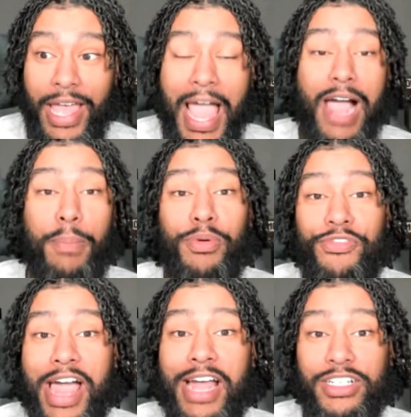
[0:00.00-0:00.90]
Apple
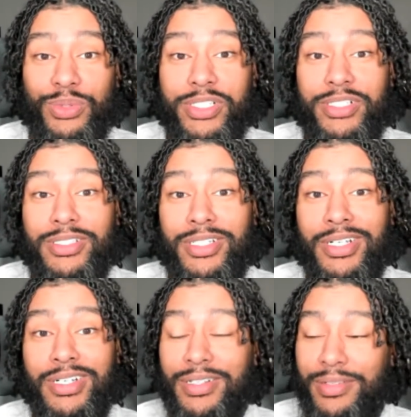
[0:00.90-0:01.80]
factories.
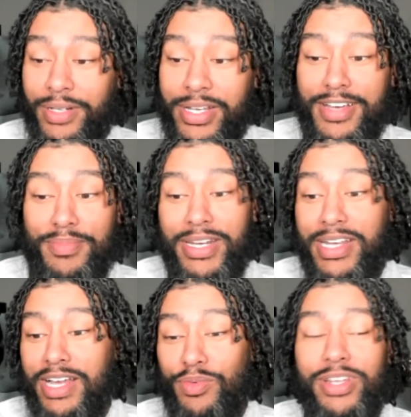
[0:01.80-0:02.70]
Yeah, man,
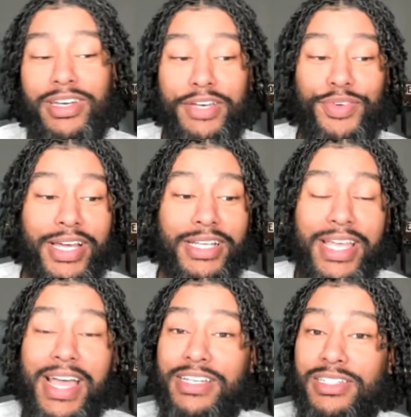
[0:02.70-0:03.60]
they ain't really living like
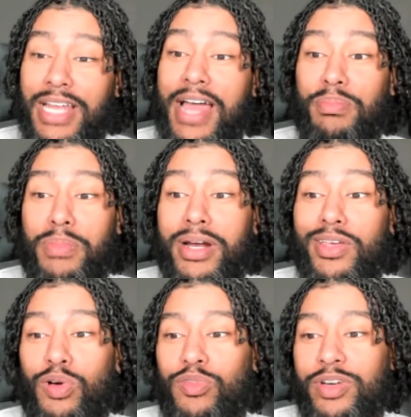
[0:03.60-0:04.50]
that. There's a lot of
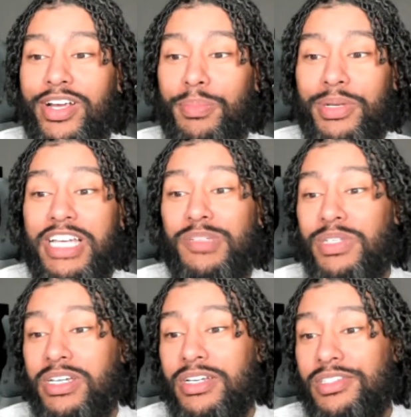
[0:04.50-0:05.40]
money over there, but that's
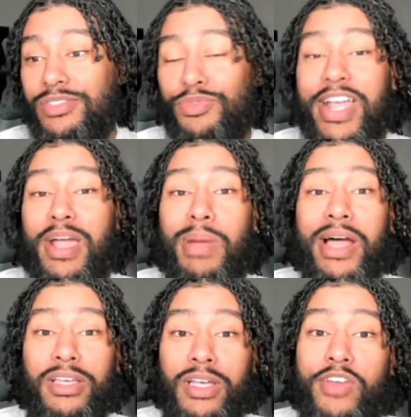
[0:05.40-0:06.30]
because it's ran
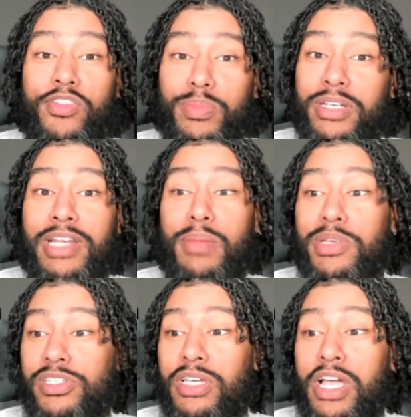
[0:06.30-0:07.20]
by the government. That
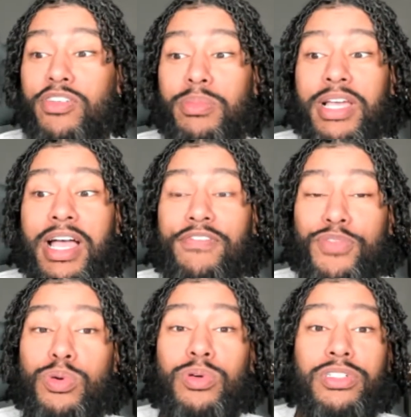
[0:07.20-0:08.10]
means the government got
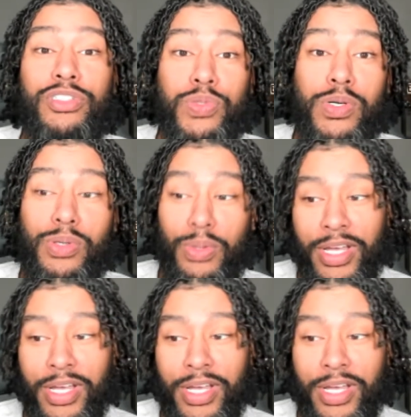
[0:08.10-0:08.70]
full control.